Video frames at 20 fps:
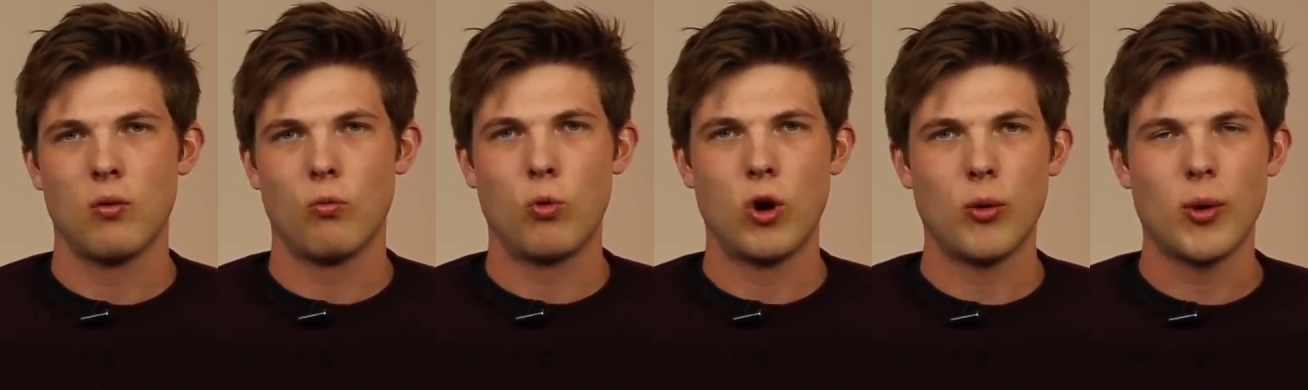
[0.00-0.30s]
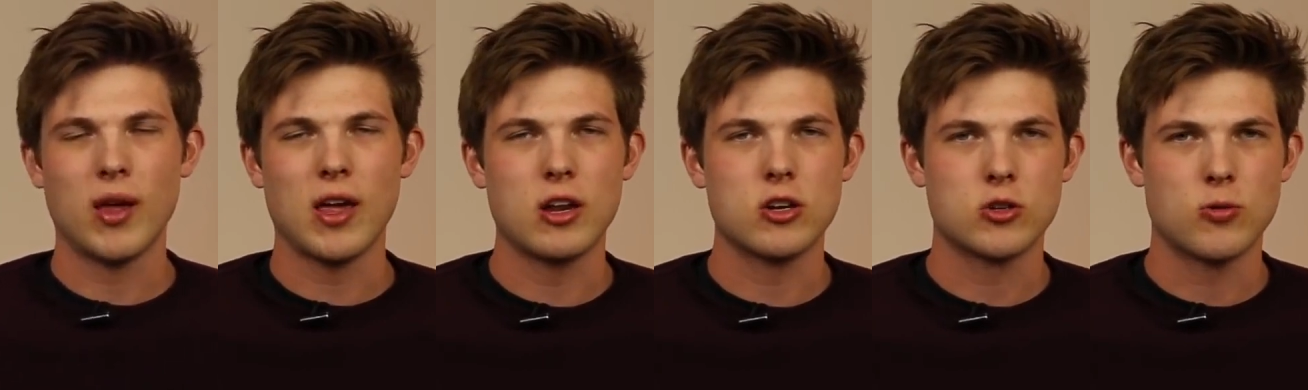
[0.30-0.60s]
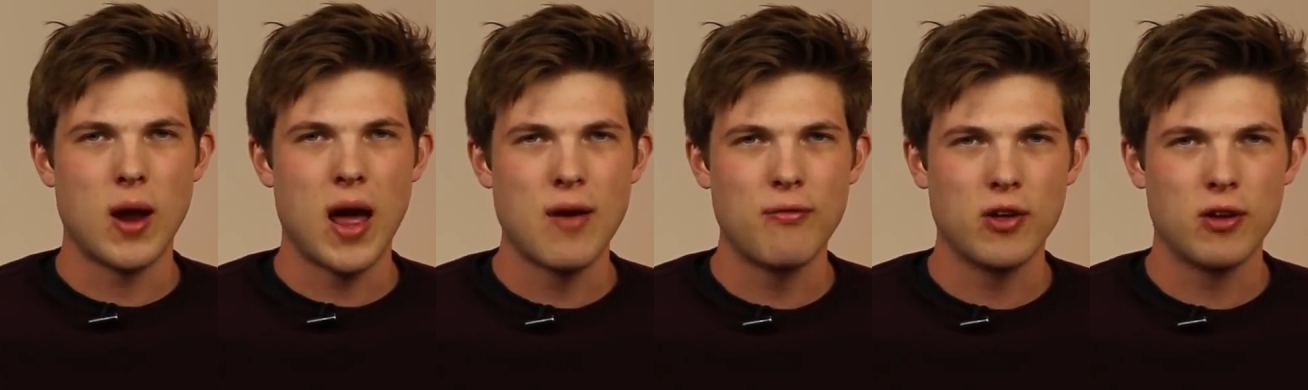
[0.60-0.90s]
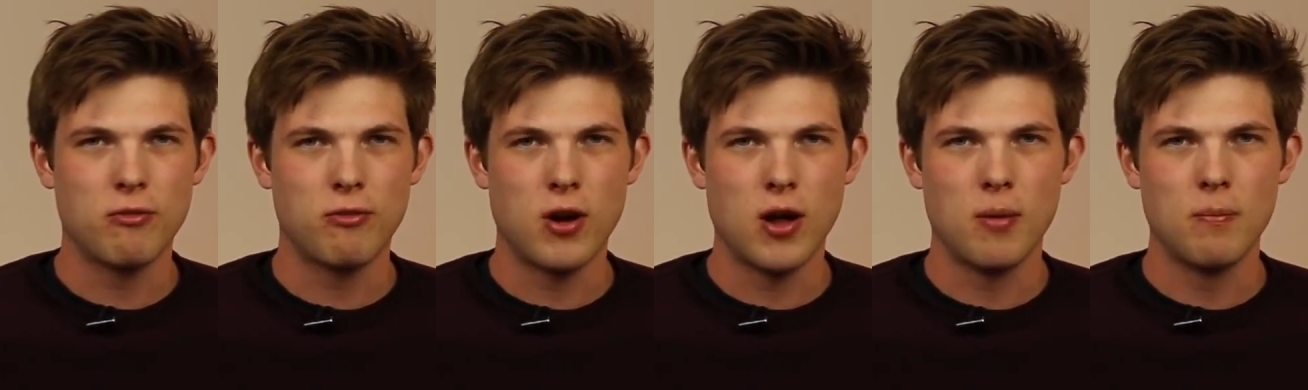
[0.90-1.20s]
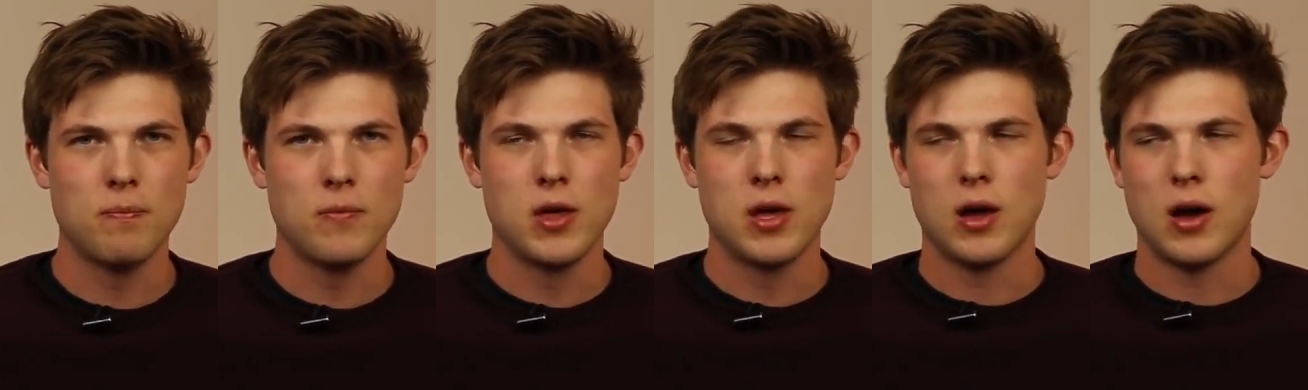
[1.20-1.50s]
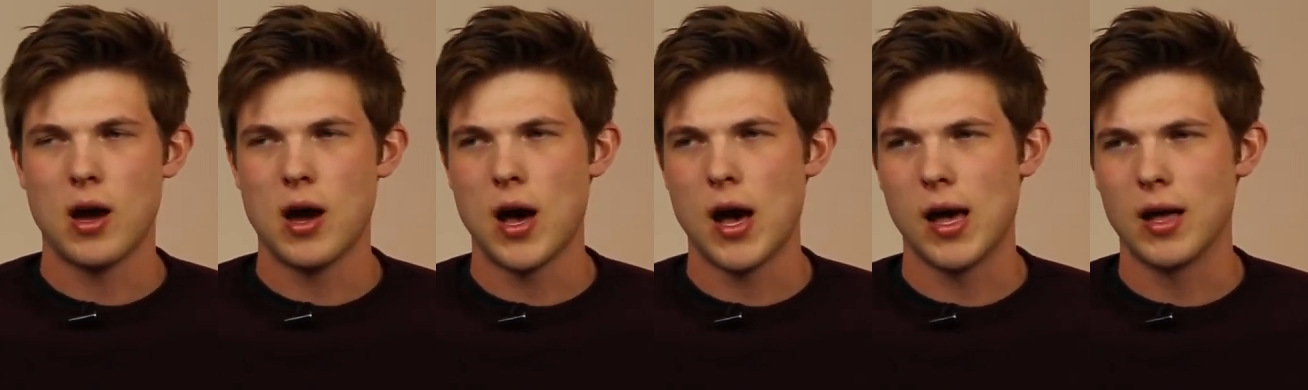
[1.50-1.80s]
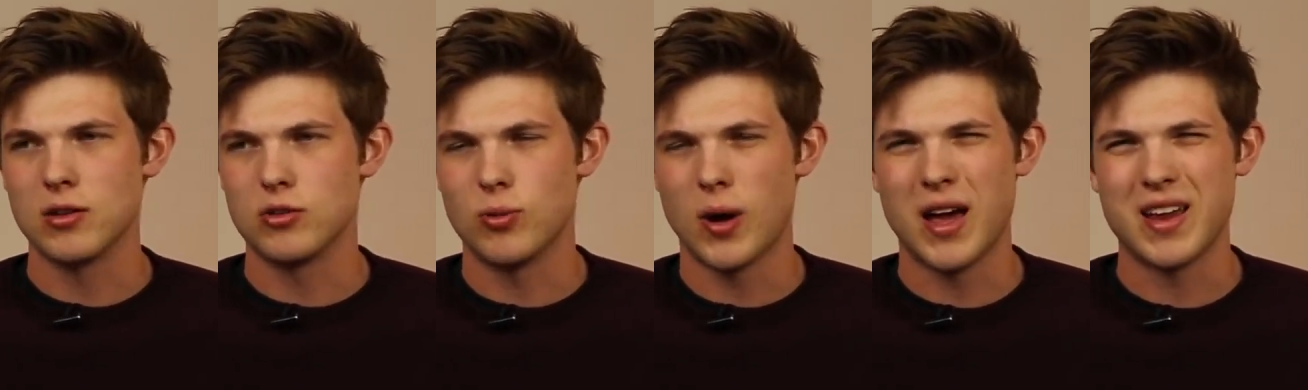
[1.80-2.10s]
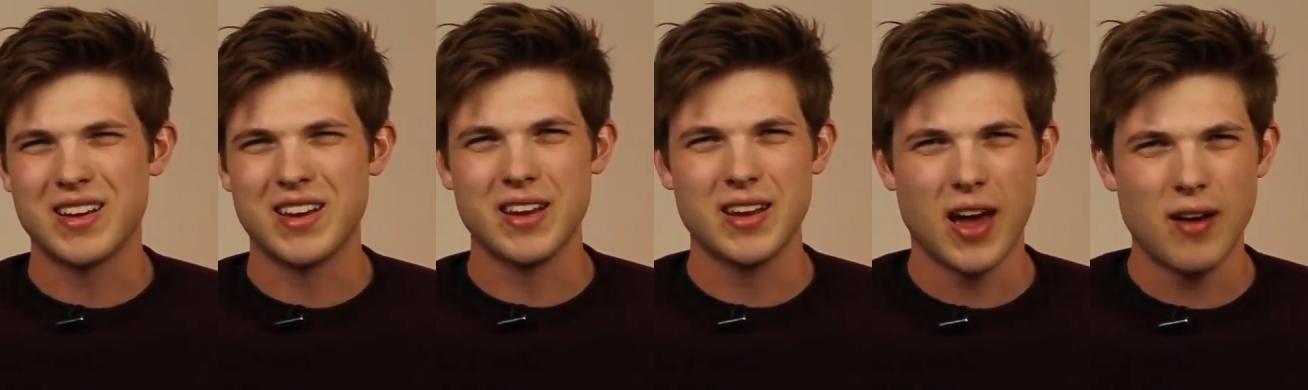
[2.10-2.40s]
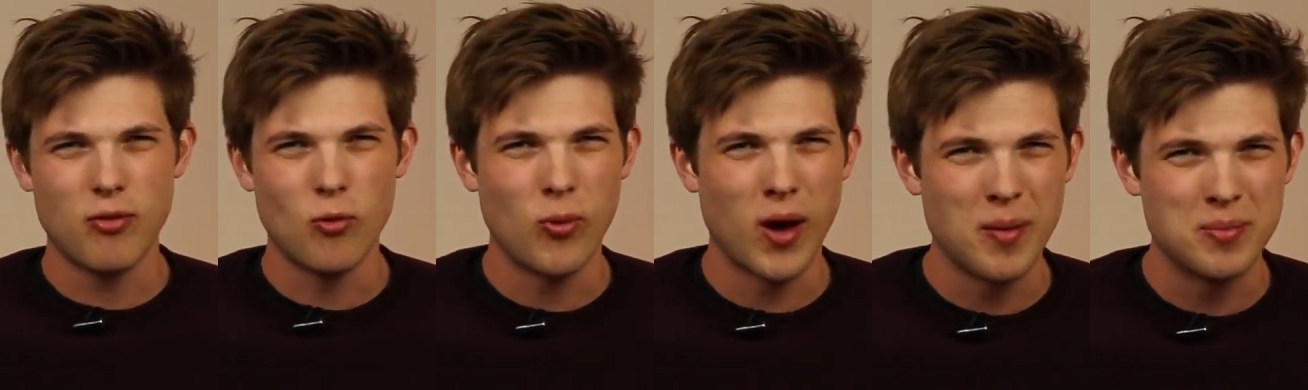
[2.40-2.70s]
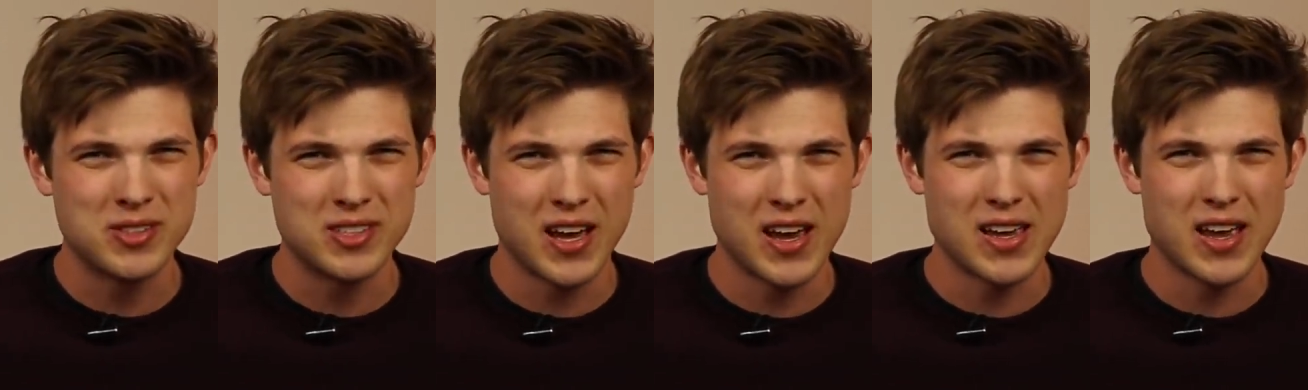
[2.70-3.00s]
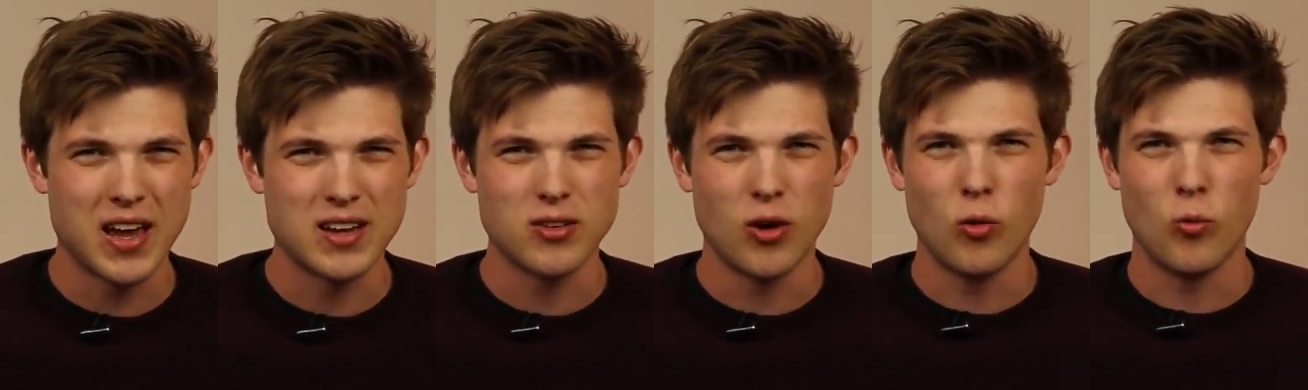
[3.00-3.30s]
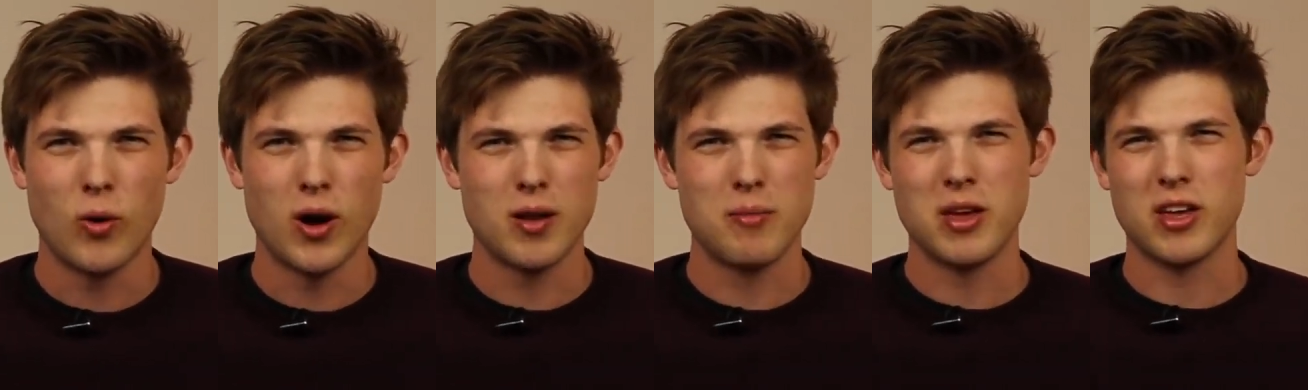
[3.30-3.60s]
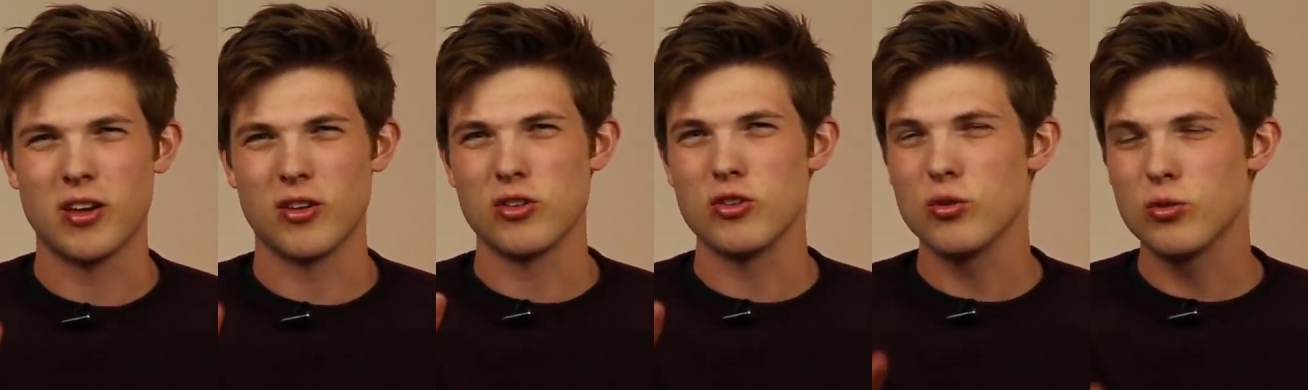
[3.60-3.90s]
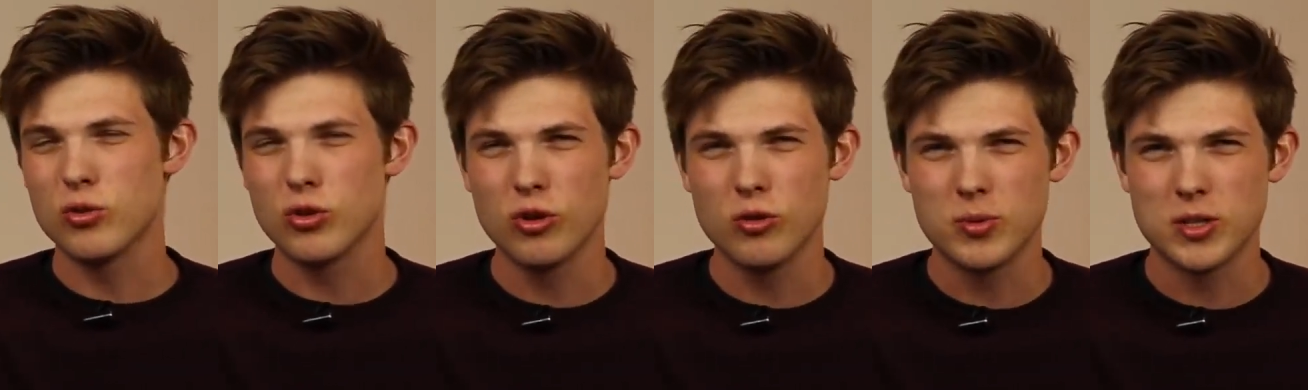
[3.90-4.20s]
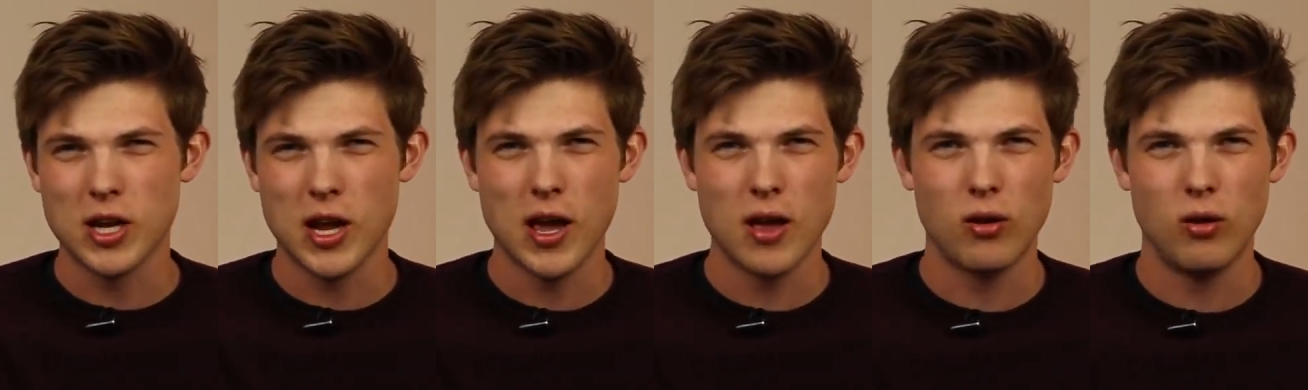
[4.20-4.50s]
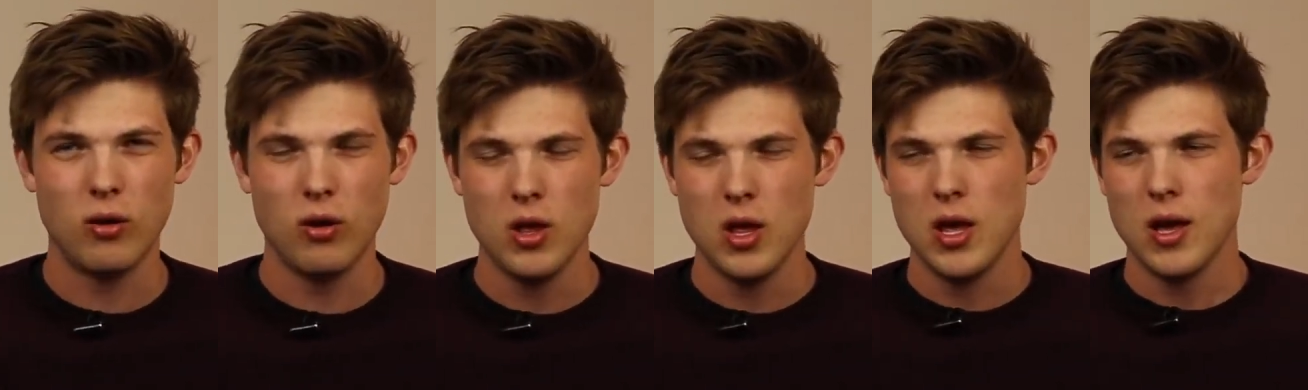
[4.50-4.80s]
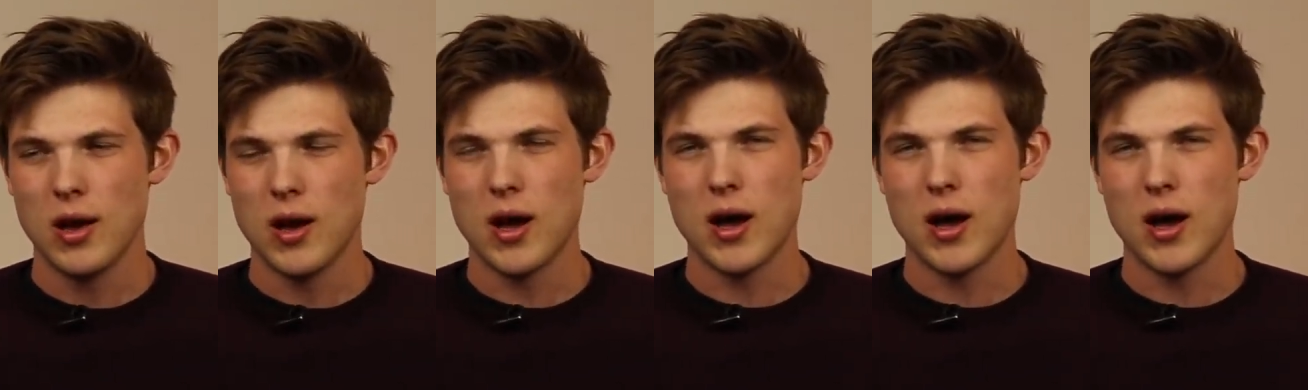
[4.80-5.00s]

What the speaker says: Where do I get traffic from? Do I need to have a website? I don't want to make a YouTube channel.